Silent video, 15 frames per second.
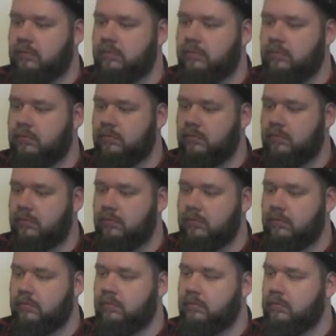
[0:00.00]

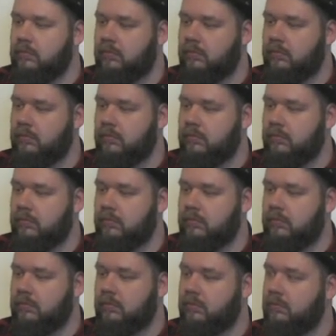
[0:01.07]

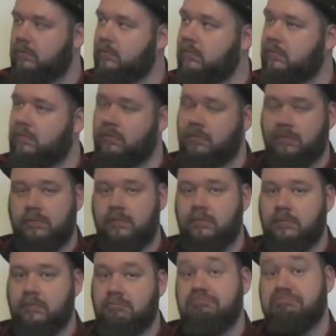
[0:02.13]

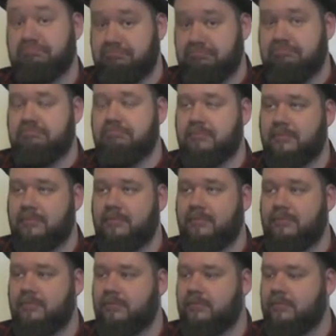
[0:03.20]

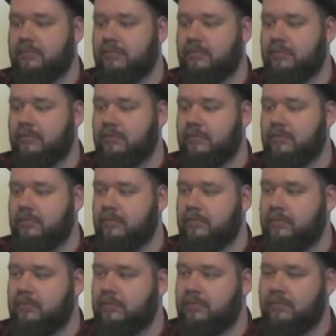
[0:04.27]

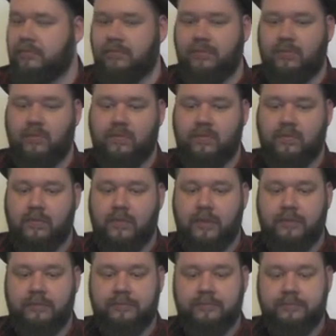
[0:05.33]

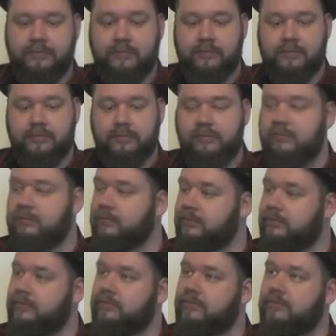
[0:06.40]

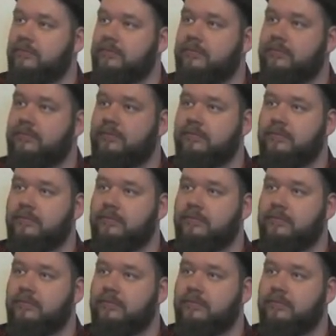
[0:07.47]
The person shown says nothing.